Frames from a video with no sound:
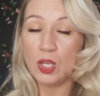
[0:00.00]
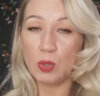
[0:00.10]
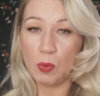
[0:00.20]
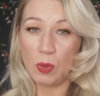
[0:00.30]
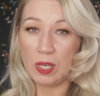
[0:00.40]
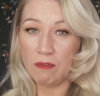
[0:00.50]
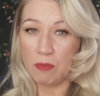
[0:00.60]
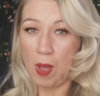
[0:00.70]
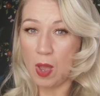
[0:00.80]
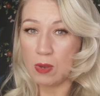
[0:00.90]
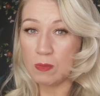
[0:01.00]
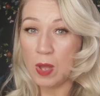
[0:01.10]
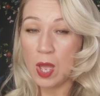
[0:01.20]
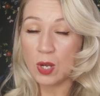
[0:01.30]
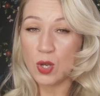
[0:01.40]
You'll be working from home.
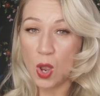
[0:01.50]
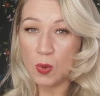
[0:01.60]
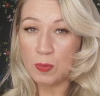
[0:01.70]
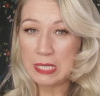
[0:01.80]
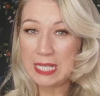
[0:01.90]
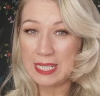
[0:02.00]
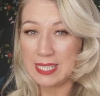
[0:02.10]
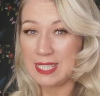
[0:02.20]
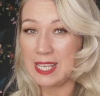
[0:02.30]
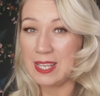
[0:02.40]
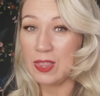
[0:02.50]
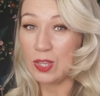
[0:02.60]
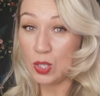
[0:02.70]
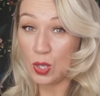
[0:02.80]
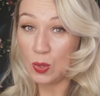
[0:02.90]
Nobody can see
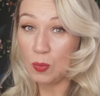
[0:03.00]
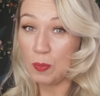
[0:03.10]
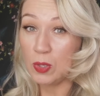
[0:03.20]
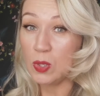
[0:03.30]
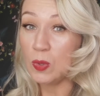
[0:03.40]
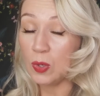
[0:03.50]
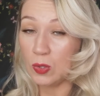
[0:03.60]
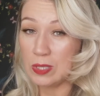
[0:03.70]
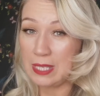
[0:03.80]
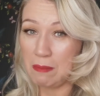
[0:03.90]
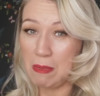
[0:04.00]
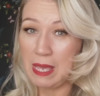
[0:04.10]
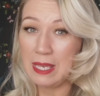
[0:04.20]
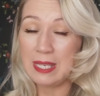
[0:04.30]
you, but you can all see me.